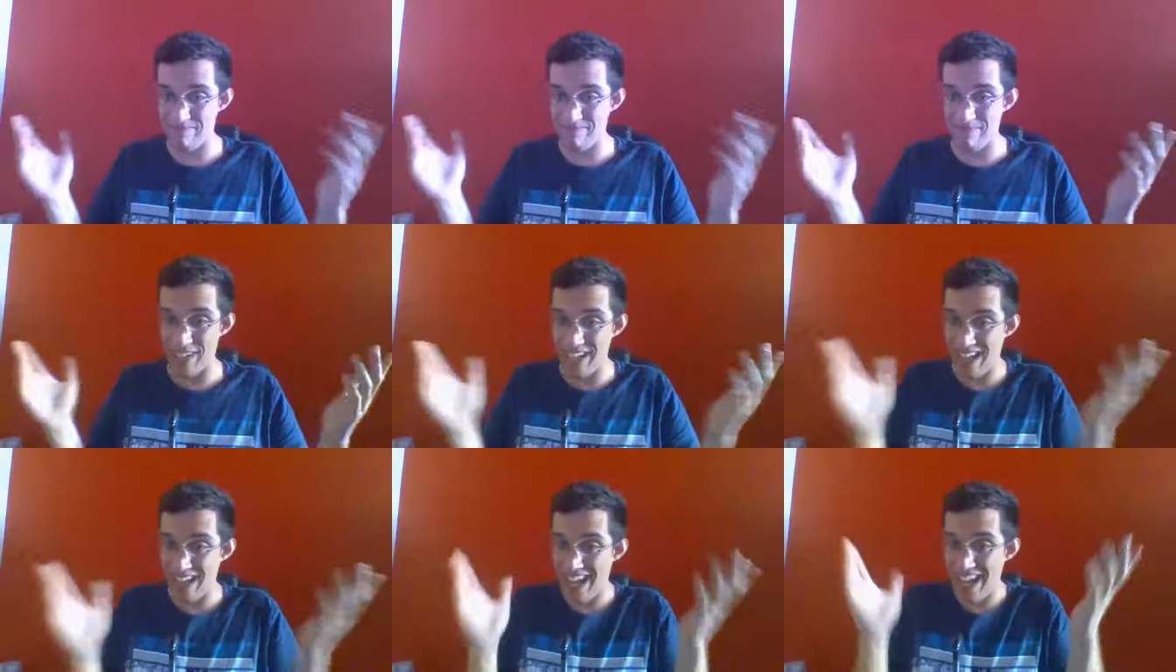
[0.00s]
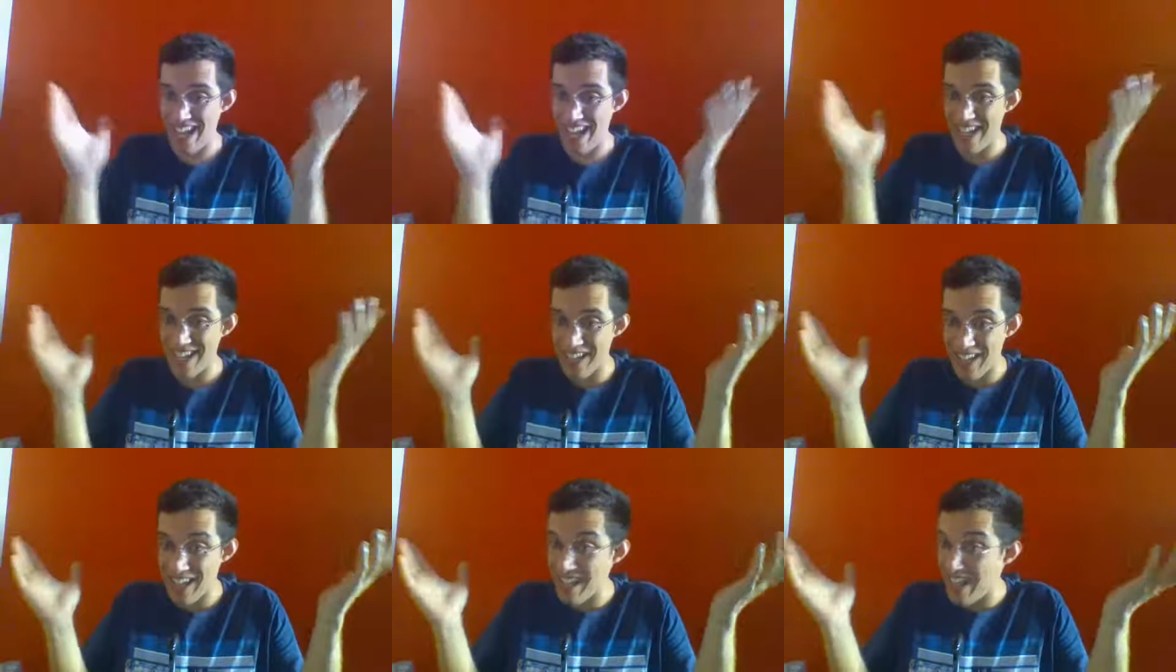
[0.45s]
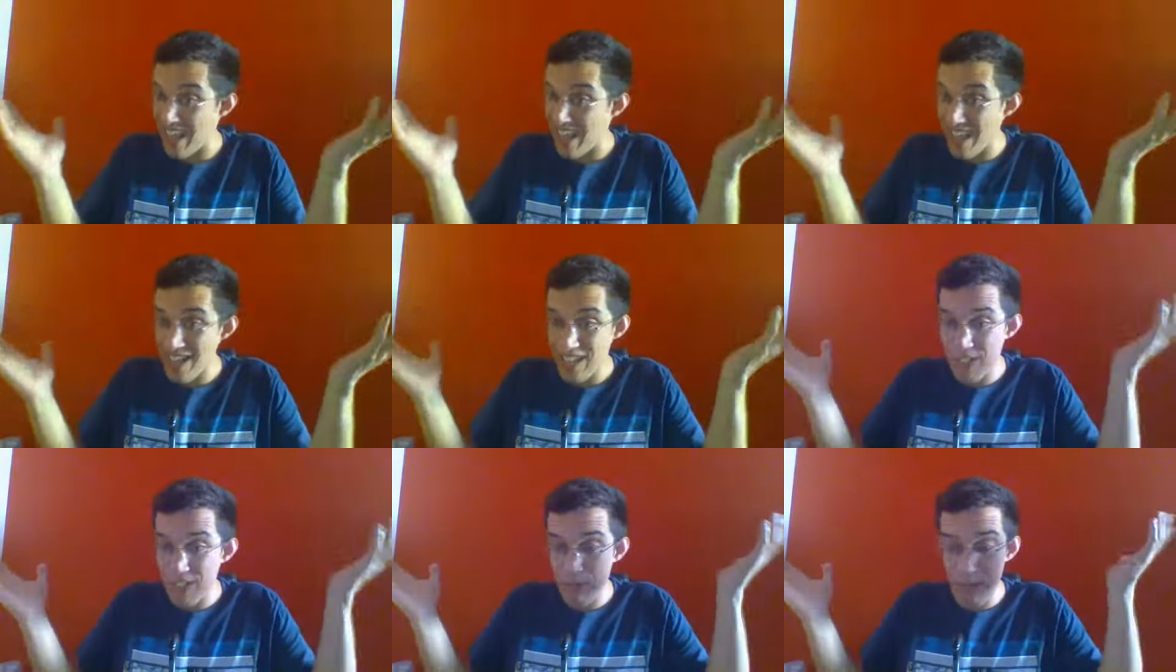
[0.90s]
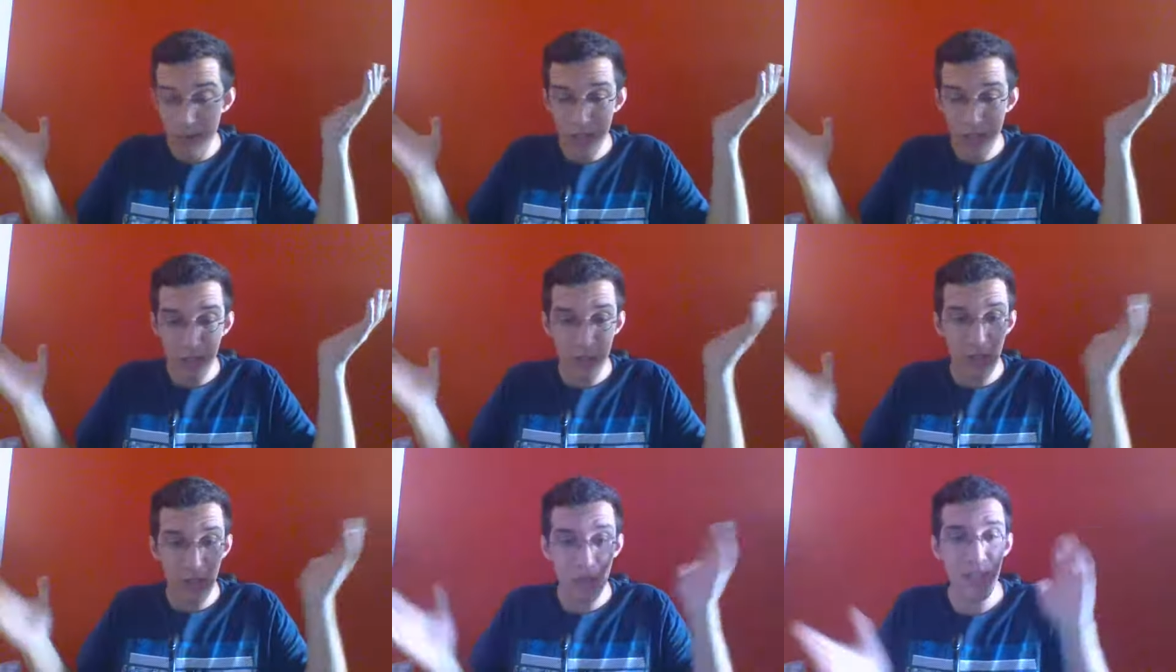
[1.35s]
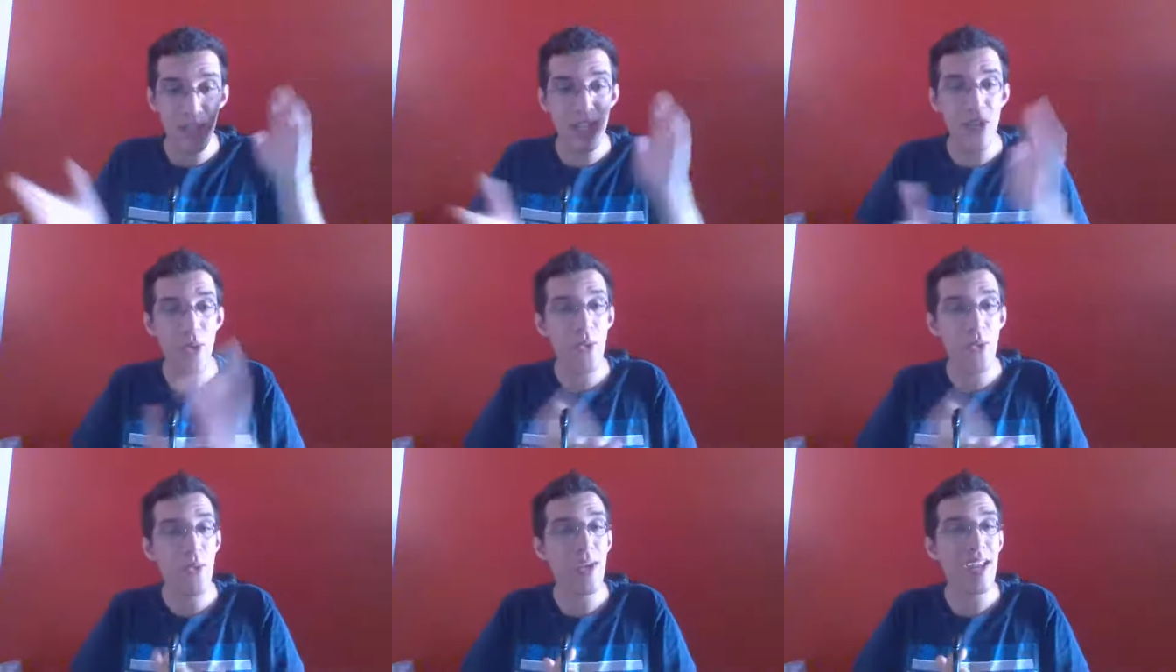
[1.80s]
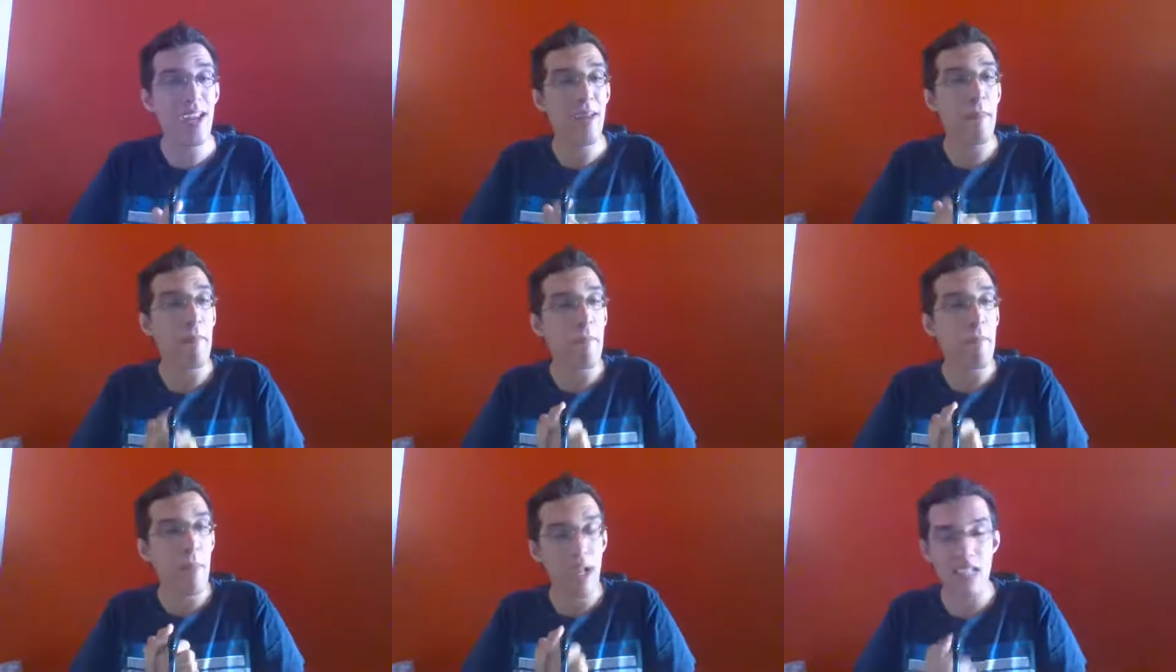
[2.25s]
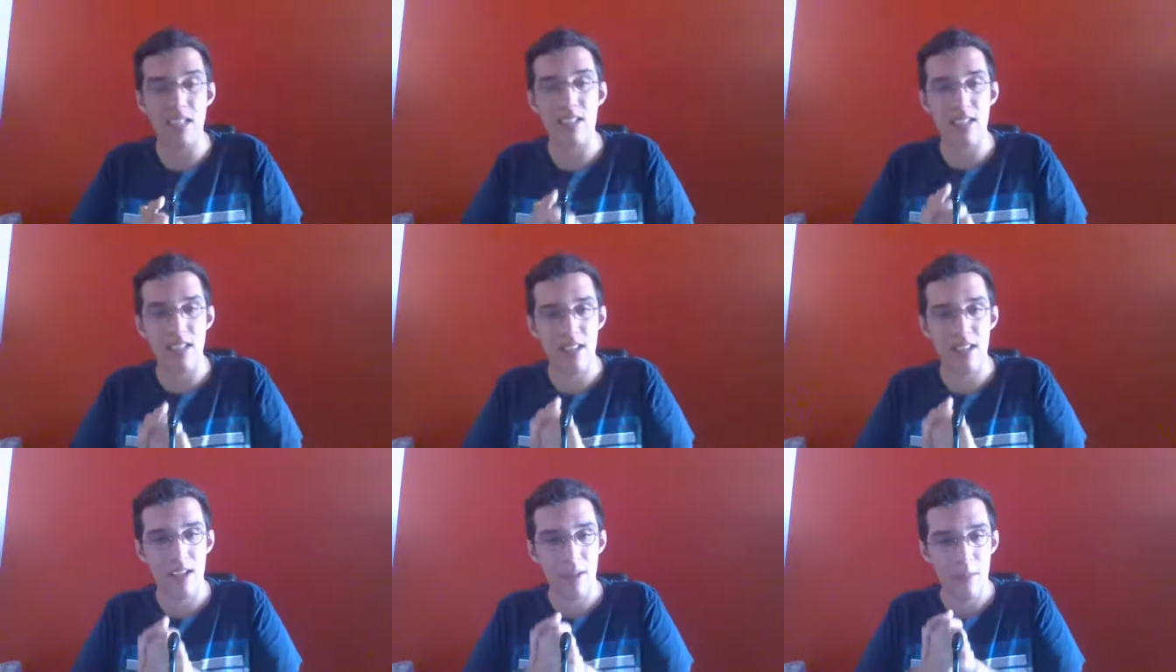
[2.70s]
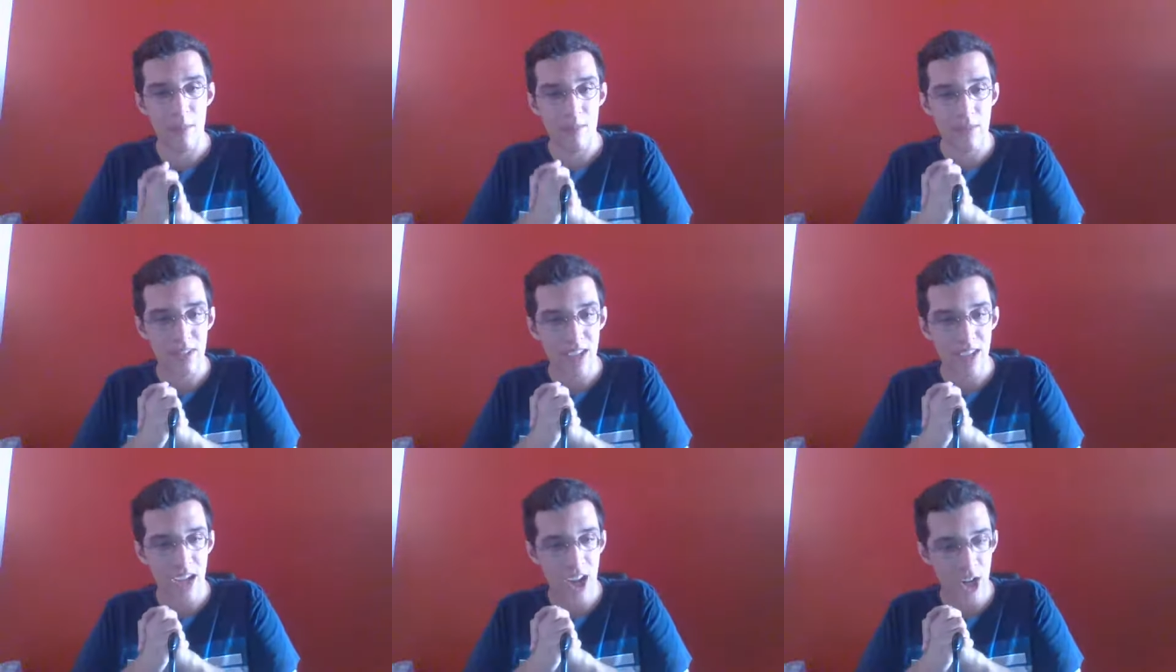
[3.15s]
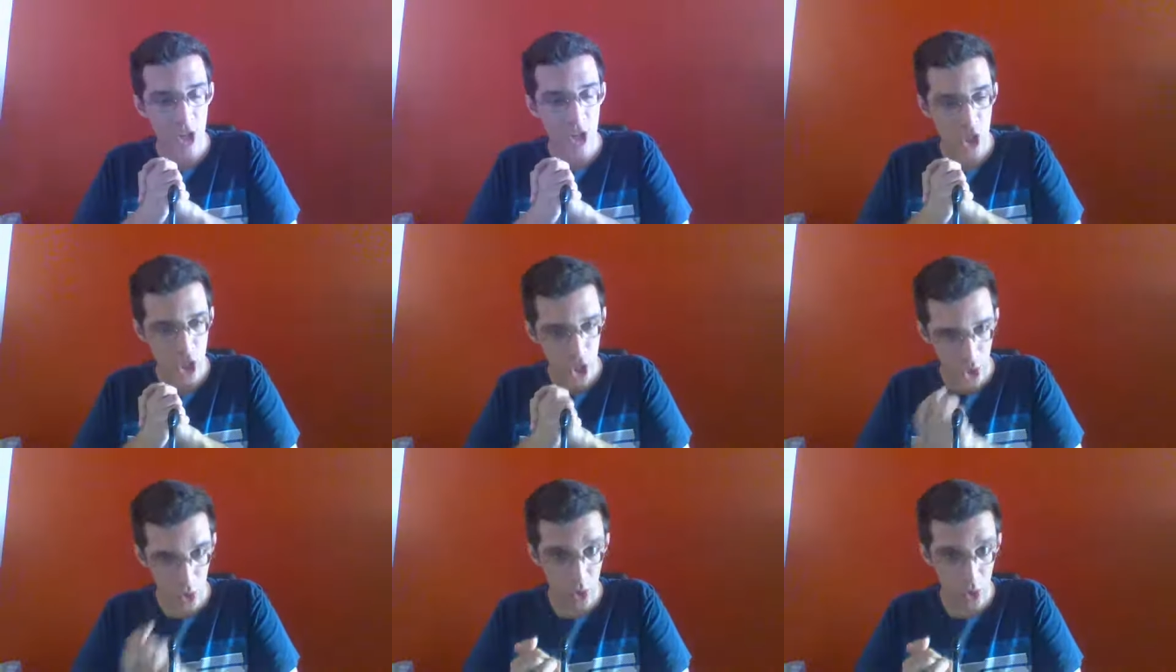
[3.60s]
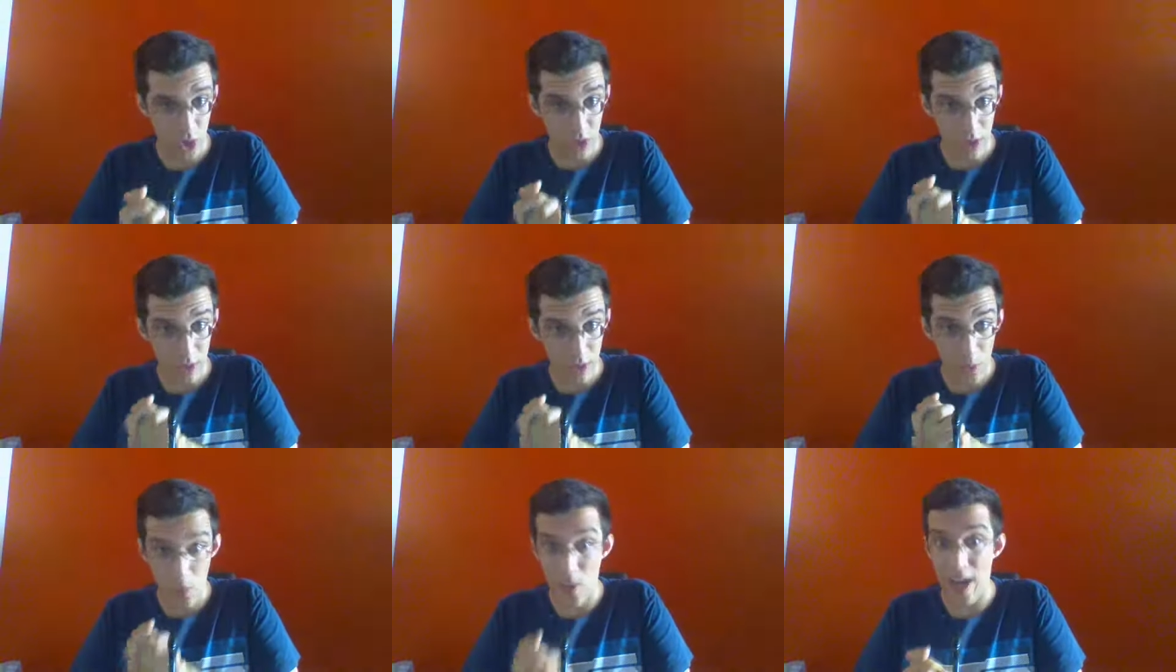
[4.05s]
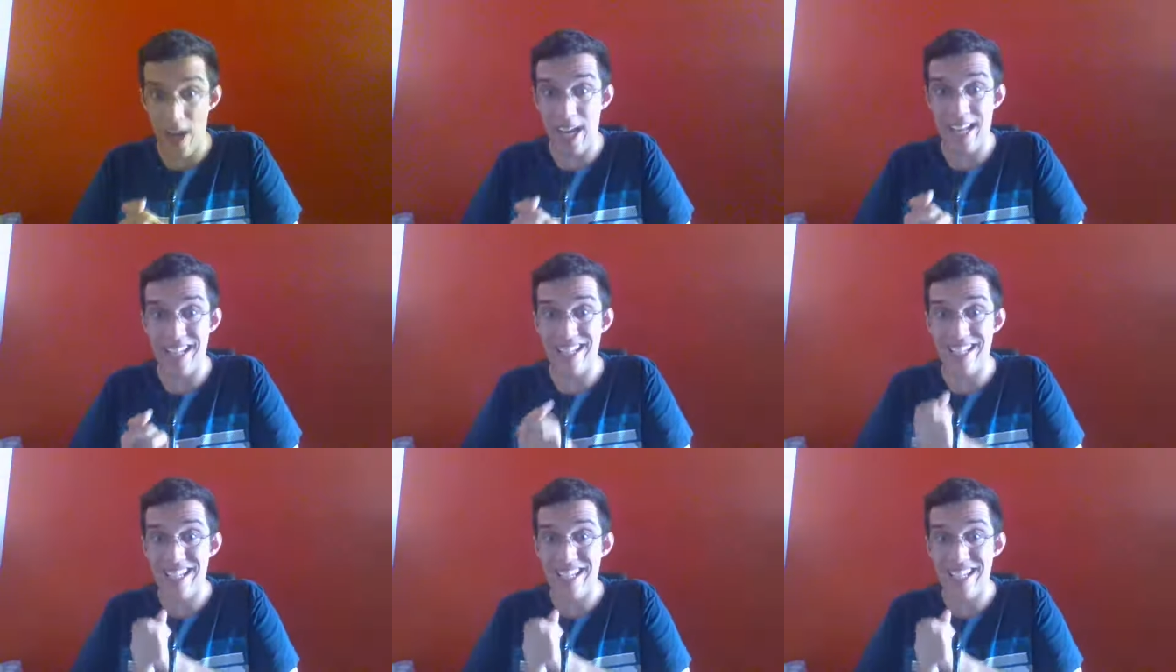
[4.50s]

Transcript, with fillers: But hey, it's Bartolomeo, we must and should wait